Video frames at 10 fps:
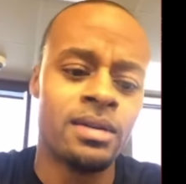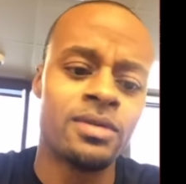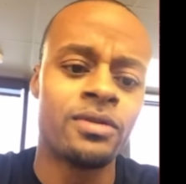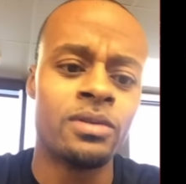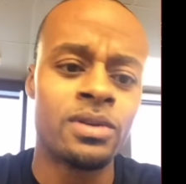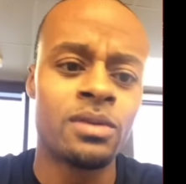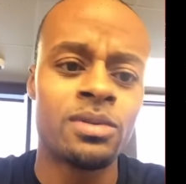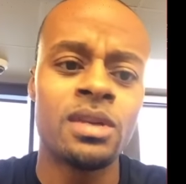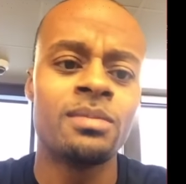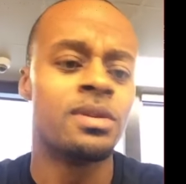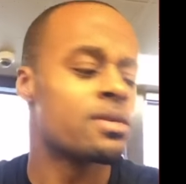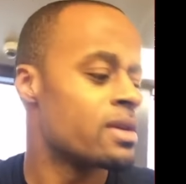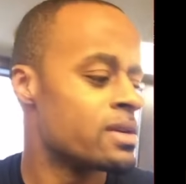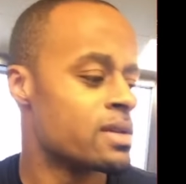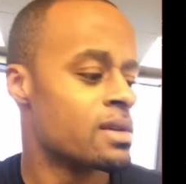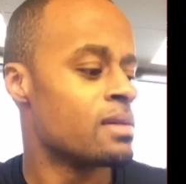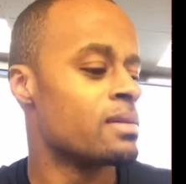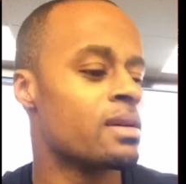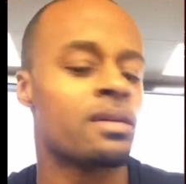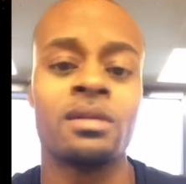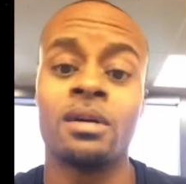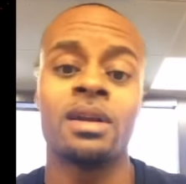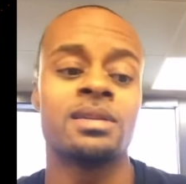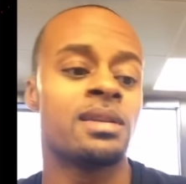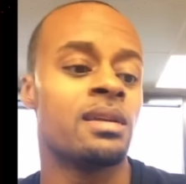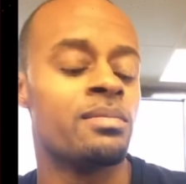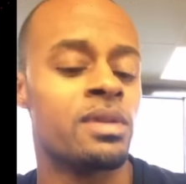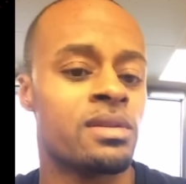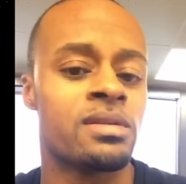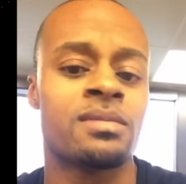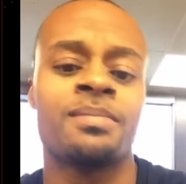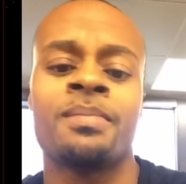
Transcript: this food is so cheap, it's crazy. I don't know, know how they stay in business.